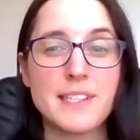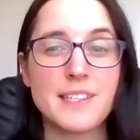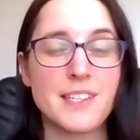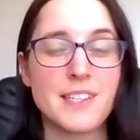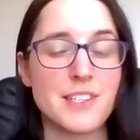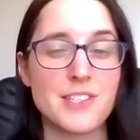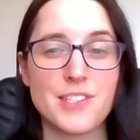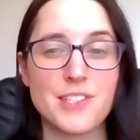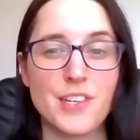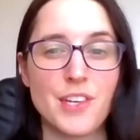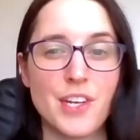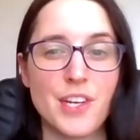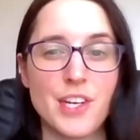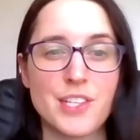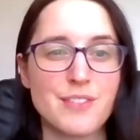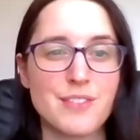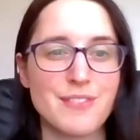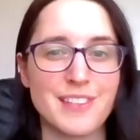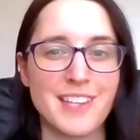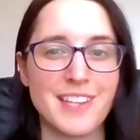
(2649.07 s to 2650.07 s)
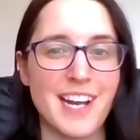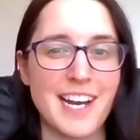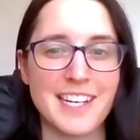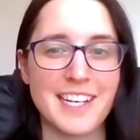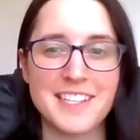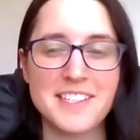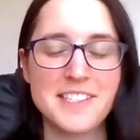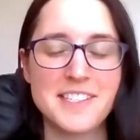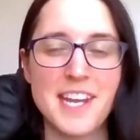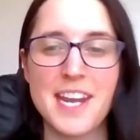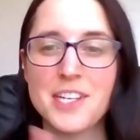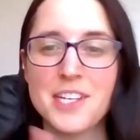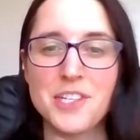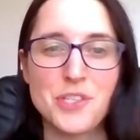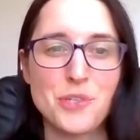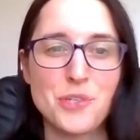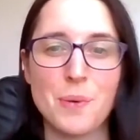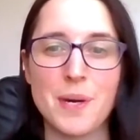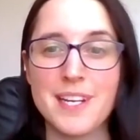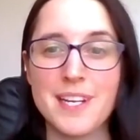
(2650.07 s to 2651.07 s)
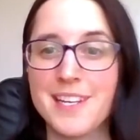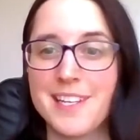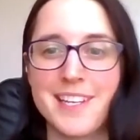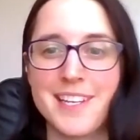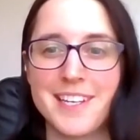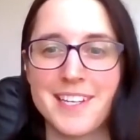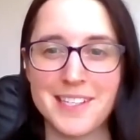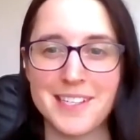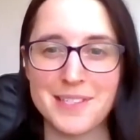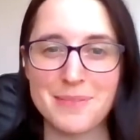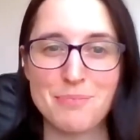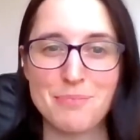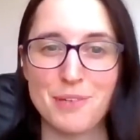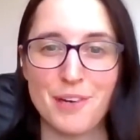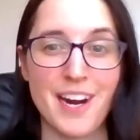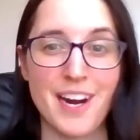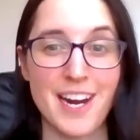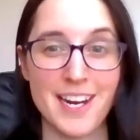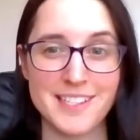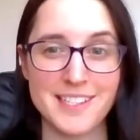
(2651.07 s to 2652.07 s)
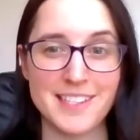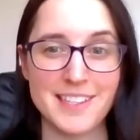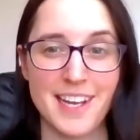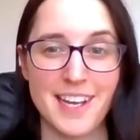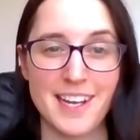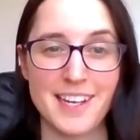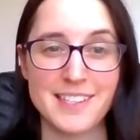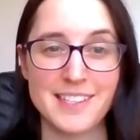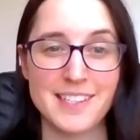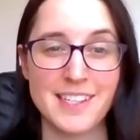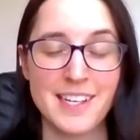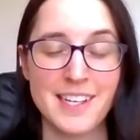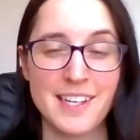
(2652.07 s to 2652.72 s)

concerned for like 10, 20 years prior to that.